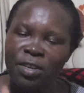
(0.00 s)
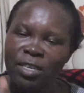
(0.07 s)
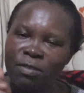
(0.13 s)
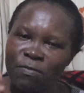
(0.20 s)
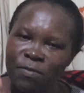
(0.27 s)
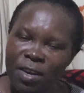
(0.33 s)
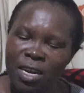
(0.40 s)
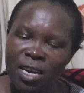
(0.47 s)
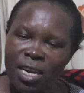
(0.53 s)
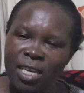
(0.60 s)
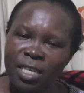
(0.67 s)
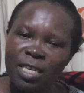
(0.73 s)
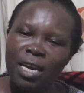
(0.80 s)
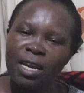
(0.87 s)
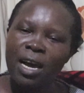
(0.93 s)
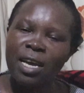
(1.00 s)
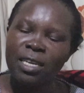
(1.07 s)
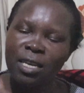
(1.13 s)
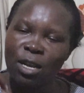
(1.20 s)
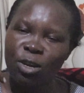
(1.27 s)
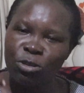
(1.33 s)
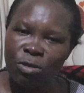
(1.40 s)
is very rich and has
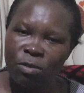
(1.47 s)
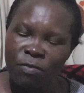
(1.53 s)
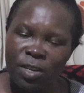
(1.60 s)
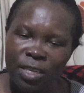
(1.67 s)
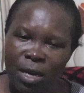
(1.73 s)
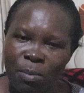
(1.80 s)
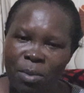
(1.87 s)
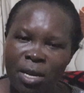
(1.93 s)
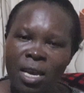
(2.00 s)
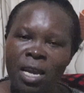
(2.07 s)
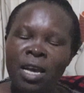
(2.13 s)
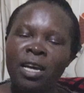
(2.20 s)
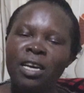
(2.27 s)
a lot of vitamin.